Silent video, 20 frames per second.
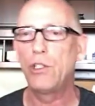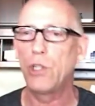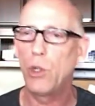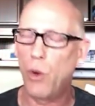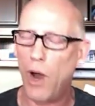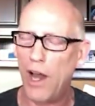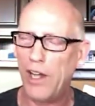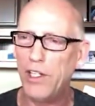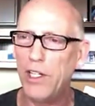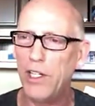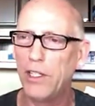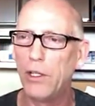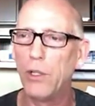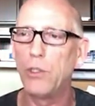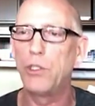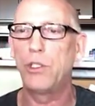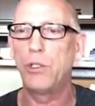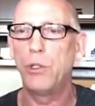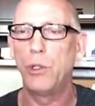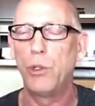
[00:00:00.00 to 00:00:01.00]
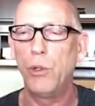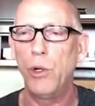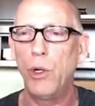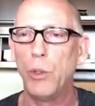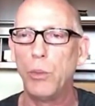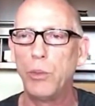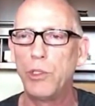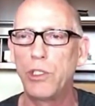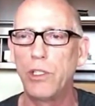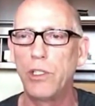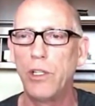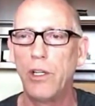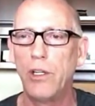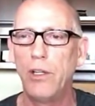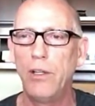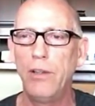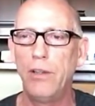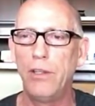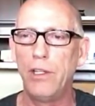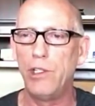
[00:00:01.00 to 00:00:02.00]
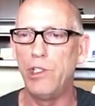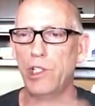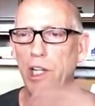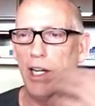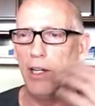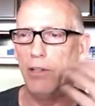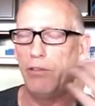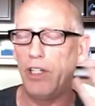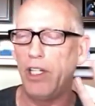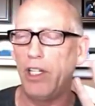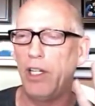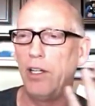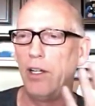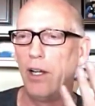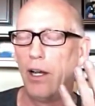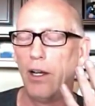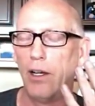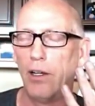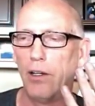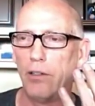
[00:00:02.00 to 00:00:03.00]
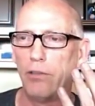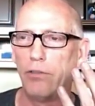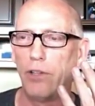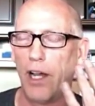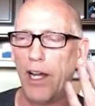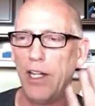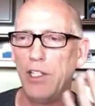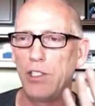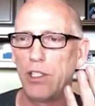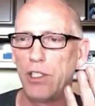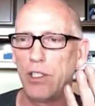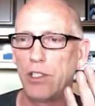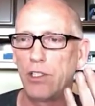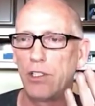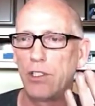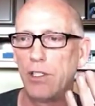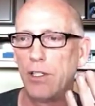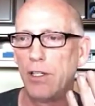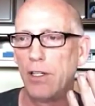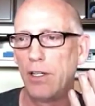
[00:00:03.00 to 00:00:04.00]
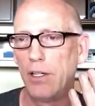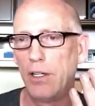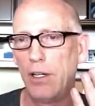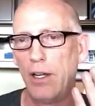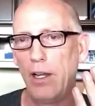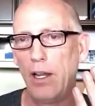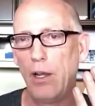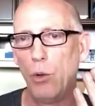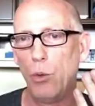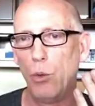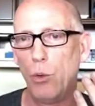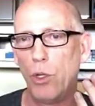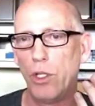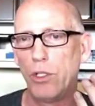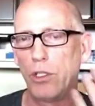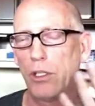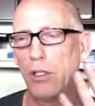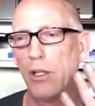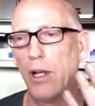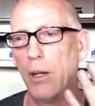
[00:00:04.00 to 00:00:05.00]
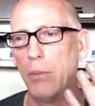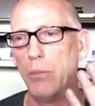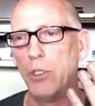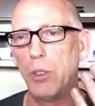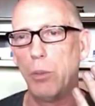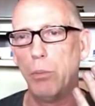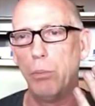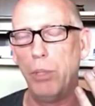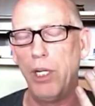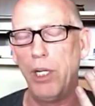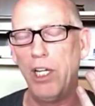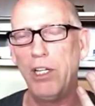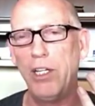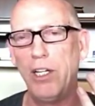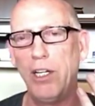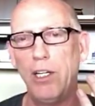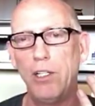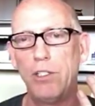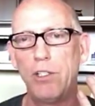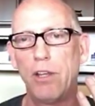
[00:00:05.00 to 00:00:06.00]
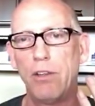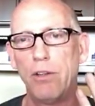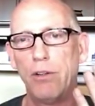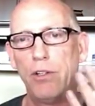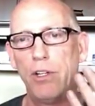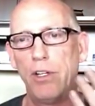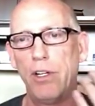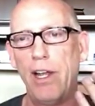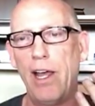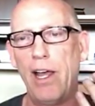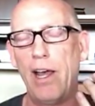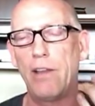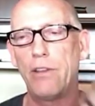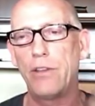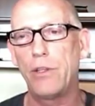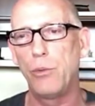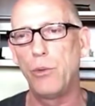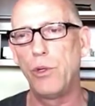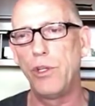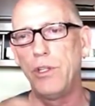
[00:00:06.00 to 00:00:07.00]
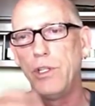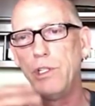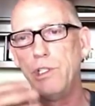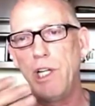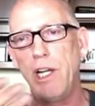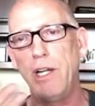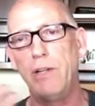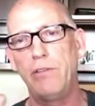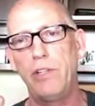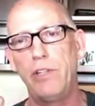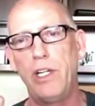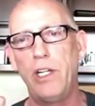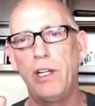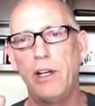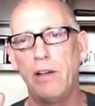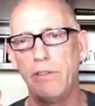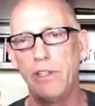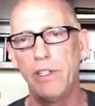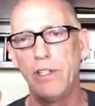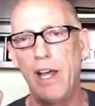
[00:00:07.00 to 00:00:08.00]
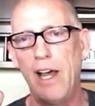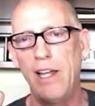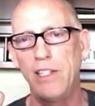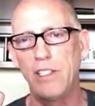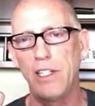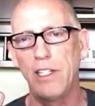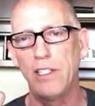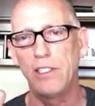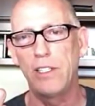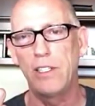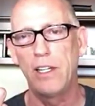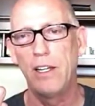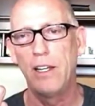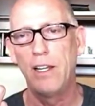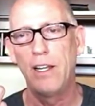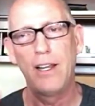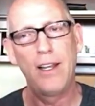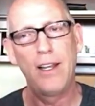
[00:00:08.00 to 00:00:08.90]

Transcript: So watching those two groups, the JV of ISIS with clubs beating each other to death with the JV of the Nazis,